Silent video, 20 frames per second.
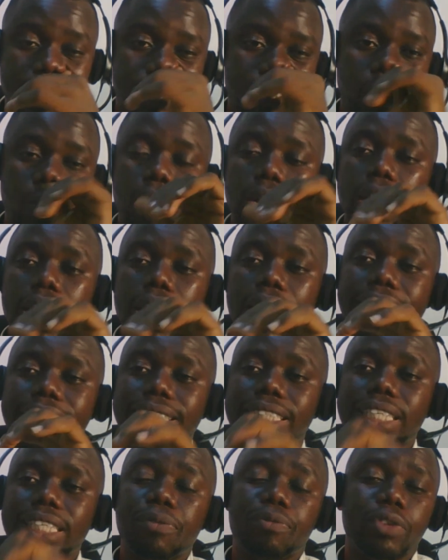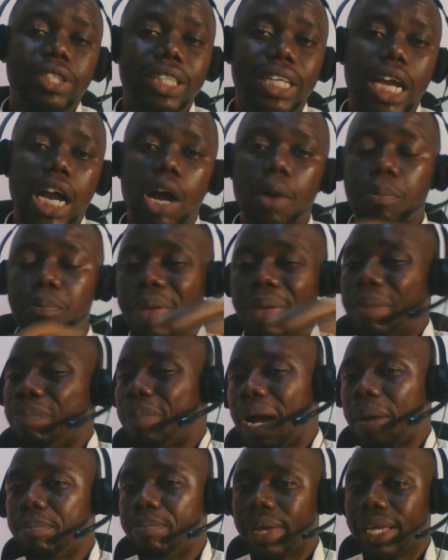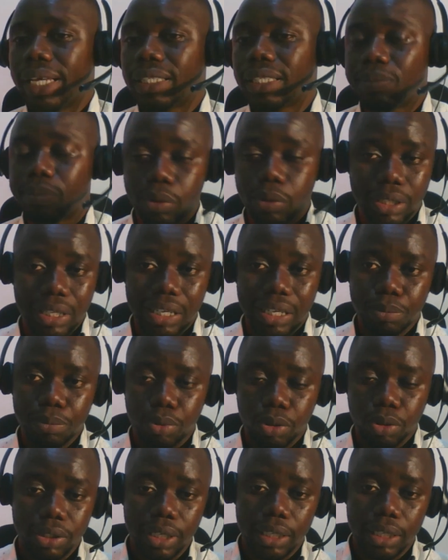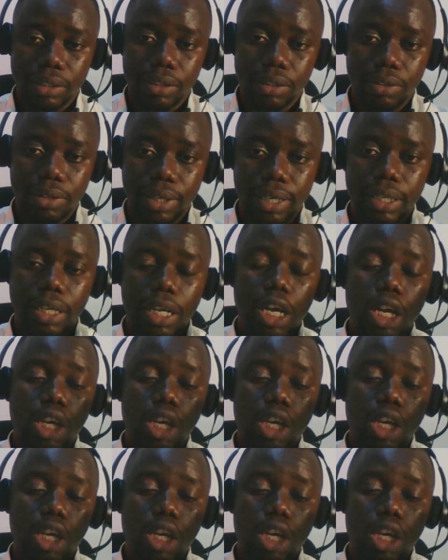So it's still a physical paper-based process, right?